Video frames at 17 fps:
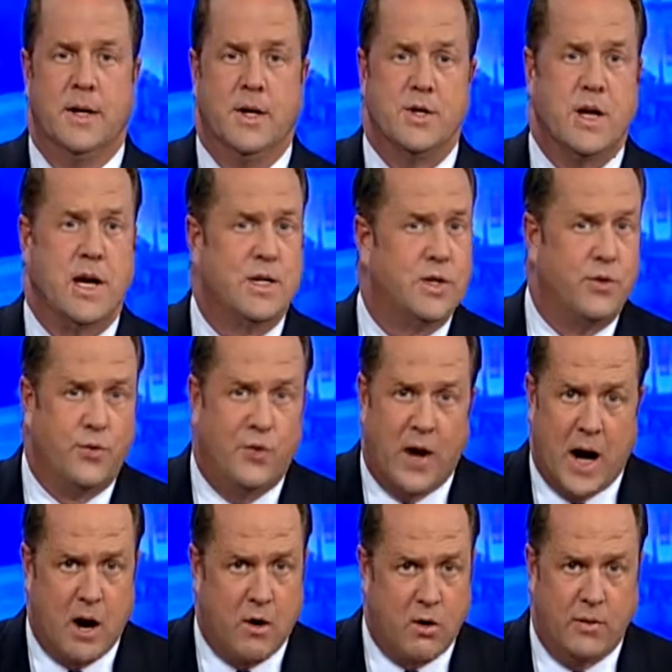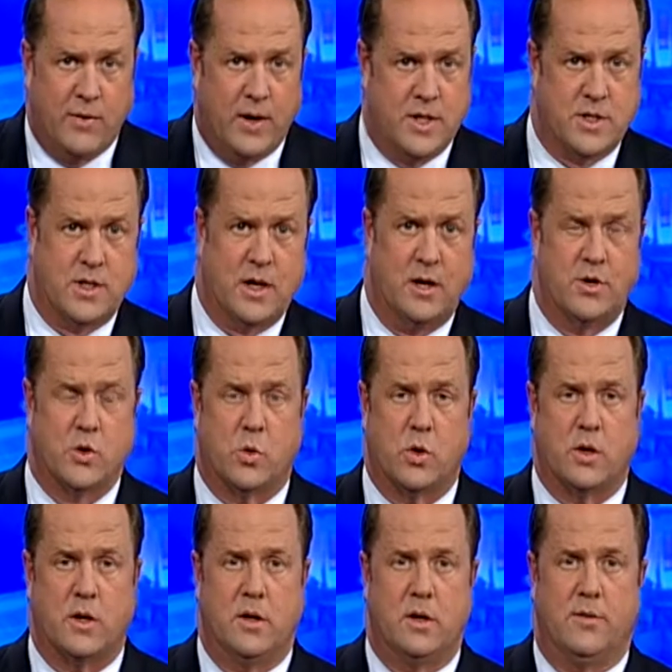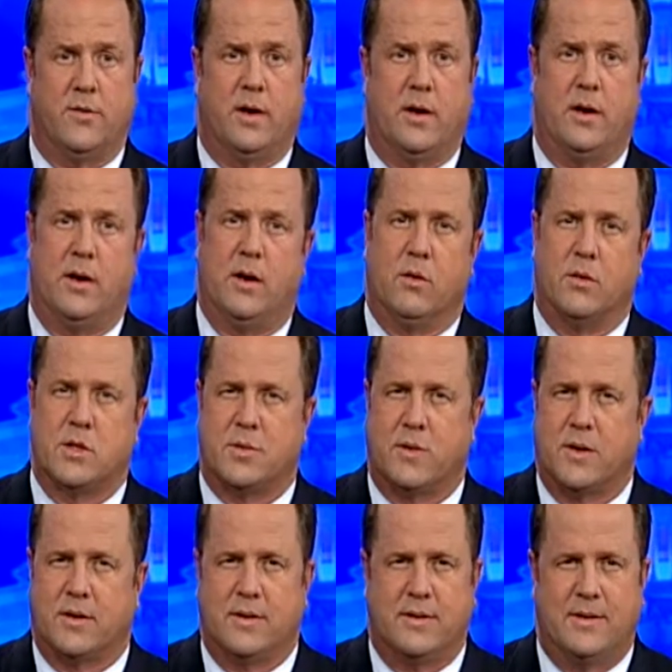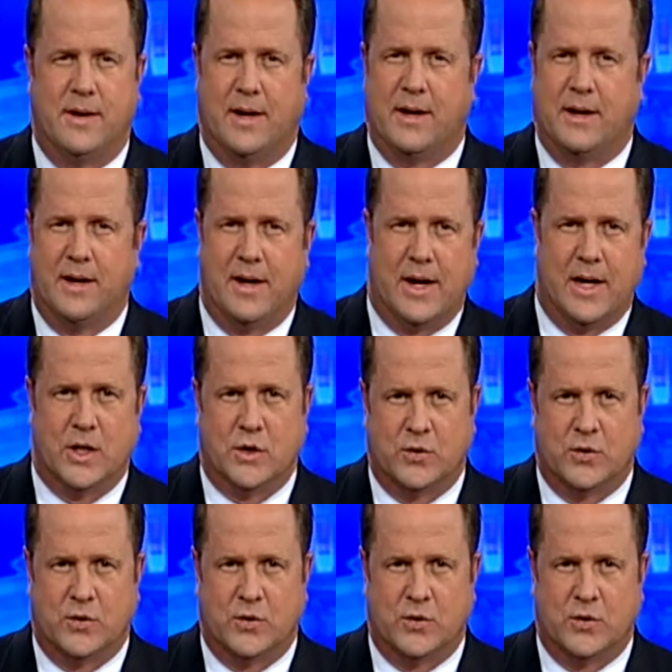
Jackson fire investigators working to find out what sparked a deadly house